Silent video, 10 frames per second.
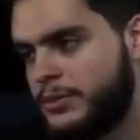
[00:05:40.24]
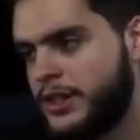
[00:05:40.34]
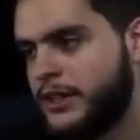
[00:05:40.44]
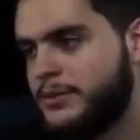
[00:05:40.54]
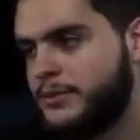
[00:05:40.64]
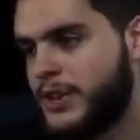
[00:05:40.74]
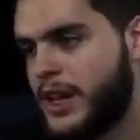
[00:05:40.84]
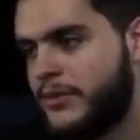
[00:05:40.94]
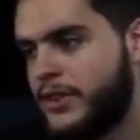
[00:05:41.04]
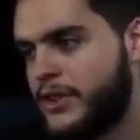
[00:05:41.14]
Yep.
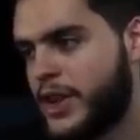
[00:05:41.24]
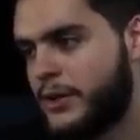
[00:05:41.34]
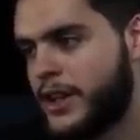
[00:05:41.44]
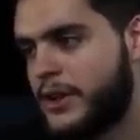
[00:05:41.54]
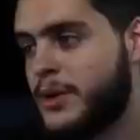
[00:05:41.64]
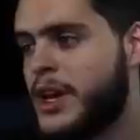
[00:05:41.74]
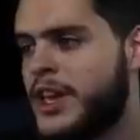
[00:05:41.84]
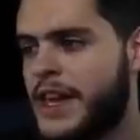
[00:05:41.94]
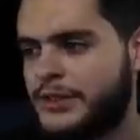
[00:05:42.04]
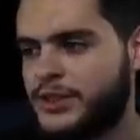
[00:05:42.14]
I figured that would get him.
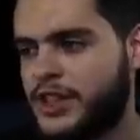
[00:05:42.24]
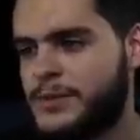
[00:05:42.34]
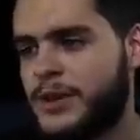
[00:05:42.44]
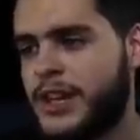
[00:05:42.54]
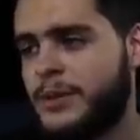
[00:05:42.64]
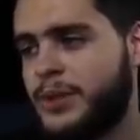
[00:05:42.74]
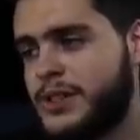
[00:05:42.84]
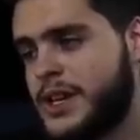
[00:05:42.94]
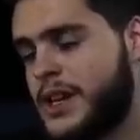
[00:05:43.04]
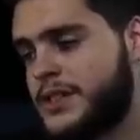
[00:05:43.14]
That's what sucks about
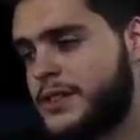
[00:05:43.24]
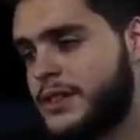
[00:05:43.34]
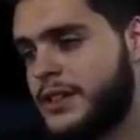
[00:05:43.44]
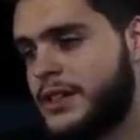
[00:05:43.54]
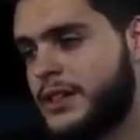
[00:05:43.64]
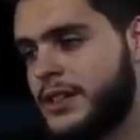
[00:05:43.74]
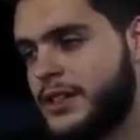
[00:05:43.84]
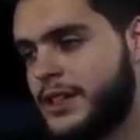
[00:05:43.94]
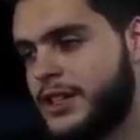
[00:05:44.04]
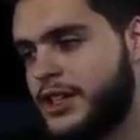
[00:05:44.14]
gameplays, guys.
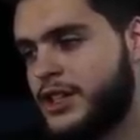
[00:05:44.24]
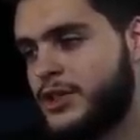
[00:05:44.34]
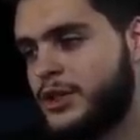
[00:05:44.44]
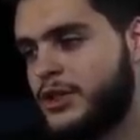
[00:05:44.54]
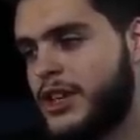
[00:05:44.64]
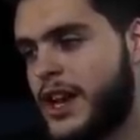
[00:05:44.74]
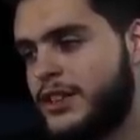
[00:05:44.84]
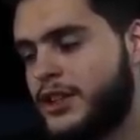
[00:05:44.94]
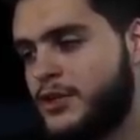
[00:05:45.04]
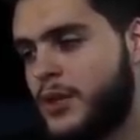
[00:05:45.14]
You can do literally
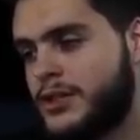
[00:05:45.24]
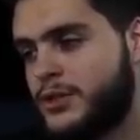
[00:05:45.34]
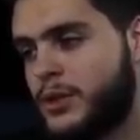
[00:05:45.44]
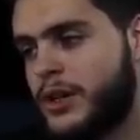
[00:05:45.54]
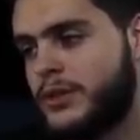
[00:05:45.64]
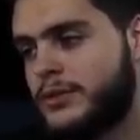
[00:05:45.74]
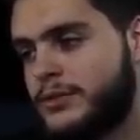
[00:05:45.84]
anything you want to win,